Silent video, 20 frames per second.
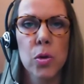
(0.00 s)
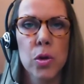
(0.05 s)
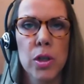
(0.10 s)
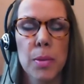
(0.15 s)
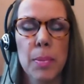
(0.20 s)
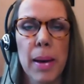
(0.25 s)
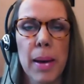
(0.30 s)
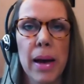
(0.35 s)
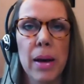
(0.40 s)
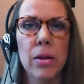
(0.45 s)

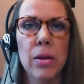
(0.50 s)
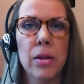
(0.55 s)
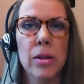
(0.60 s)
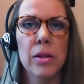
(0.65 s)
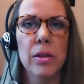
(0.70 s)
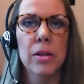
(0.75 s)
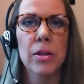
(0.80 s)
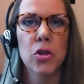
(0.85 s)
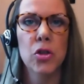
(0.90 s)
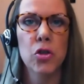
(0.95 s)
about
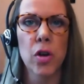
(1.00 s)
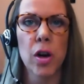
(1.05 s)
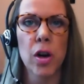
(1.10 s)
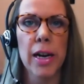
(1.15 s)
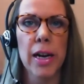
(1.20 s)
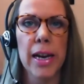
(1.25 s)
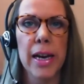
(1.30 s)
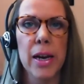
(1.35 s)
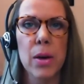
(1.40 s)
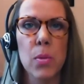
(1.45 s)

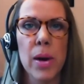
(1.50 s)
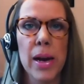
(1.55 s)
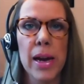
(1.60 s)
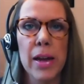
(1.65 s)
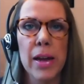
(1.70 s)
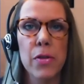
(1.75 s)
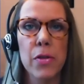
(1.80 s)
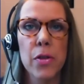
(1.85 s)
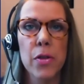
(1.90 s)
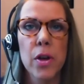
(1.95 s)
struggling
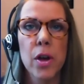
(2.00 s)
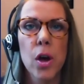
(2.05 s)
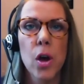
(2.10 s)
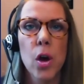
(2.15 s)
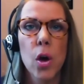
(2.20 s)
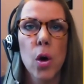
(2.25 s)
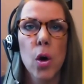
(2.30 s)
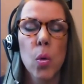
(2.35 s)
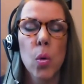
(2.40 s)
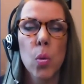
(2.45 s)
with
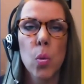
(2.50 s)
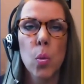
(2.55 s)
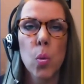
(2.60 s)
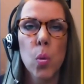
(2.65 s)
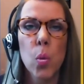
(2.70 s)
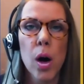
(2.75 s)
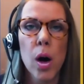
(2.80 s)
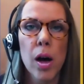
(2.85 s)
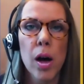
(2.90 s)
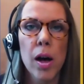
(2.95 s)

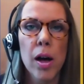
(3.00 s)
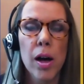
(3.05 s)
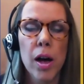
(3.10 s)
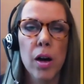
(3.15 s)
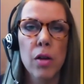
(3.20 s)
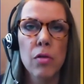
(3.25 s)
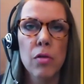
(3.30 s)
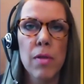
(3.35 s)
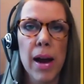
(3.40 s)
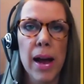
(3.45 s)
were
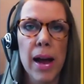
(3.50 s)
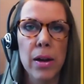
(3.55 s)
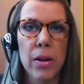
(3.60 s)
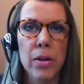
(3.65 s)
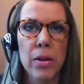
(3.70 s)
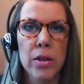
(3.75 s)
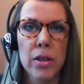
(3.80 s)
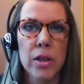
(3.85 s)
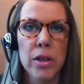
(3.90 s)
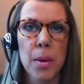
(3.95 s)

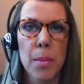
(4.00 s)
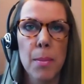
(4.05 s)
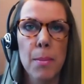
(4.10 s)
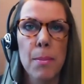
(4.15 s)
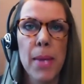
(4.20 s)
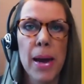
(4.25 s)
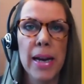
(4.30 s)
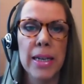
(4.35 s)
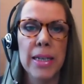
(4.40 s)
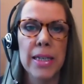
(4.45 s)
around
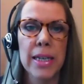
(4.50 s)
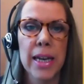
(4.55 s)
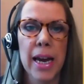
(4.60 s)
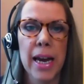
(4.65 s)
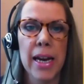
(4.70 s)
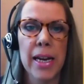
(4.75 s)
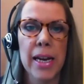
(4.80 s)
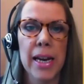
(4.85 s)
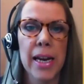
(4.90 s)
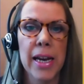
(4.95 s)

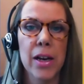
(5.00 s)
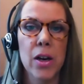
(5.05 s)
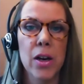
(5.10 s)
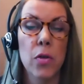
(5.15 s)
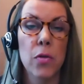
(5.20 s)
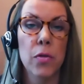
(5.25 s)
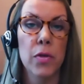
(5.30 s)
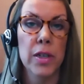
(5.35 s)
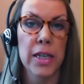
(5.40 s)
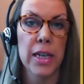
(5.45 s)
maintaining
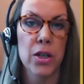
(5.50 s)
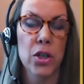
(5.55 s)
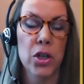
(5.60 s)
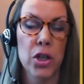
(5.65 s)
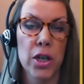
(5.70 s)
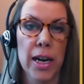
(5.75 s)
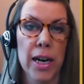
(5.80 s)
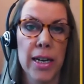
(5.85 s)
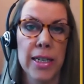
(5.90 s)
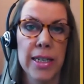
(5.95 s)

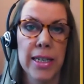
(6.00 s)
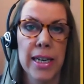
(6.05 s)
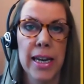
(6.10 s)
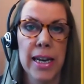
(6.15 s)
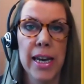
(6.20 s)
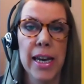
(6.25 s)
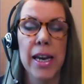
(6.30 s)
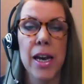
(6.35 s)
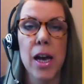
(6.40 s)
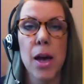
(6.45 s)

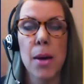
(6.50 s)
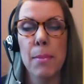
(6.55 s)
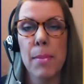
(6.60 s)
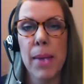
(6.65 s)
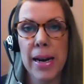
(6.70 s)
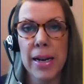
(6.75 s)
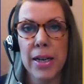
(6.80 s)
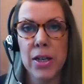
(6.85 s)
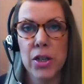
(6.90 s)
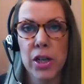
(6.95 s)
confidentiality and
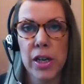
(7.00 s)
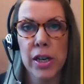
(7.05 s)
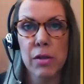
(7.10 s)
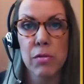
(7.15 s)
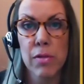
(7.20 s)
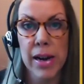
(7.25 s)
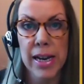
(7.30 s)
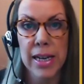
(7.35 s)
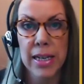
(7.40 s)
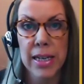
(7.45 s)
managing
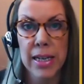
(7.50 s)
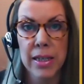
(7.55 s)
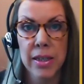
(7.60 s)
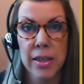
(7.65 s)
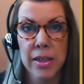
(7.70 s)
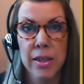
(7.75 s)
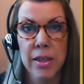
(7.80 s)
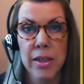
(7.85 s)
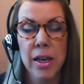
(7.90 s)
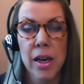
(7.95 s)

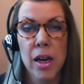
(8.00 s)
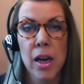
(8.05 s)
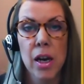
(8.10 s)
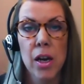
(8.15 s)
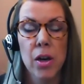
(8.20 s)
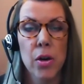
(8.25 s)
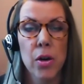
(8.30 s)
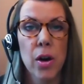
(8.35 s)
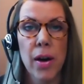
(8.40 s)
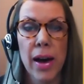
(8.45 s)
risks,
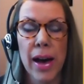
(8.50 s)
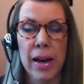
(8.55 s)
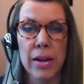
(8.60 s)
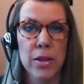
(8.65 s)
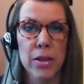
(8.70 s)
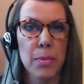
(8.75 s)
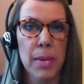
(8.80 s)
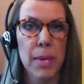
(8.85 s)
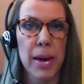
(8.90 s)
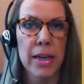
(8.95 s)
you know, how
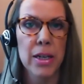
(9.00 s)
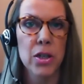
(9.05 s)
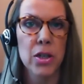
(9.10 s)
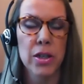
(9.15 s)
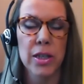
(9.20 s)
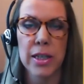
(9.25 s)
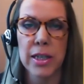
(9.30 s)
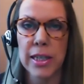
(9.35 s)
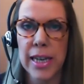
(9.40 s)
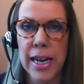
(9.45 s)
to manage
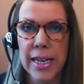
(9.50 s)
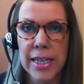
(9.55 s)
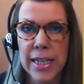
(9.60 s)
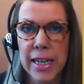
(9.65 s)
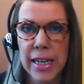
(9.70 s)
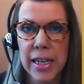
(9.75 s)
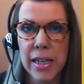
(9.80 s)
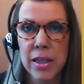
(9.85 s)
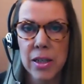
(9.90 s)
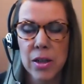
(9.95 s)
the
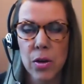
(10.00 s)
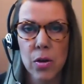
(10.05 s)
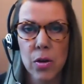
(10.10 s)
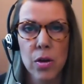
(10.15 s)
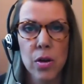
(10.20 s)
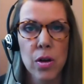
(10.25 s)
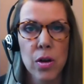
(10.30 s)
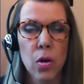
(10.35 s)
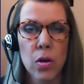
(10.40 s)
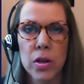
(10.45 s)
settings
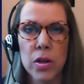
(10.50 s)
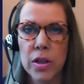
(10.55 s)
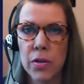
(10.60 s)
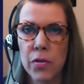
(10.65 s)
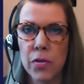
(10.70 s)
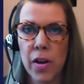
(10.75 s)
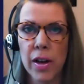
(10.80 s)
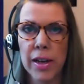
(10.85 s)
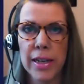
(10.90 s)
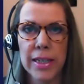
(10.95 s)
on
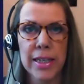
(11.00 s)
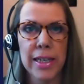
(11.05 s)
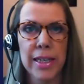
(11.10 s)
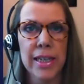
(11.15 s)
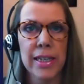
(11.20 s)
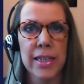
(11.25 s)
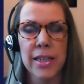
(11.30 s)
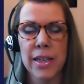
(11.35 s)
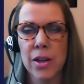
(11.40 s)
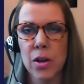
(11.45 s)

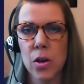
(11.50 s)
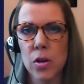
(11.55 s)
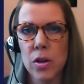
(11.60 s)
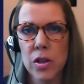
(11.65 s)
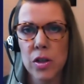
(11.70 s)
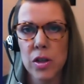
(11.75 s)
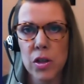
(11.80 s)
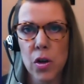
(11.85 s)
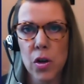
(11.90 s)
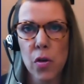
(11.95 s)
devices and on
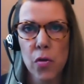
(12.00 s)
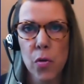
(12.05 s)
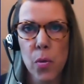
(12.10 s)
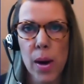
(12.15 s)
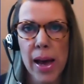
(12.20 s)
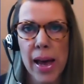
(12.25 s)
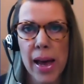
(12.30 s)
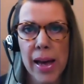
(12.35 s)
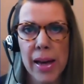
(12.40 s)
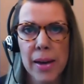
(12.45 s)

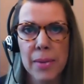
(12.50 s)
software,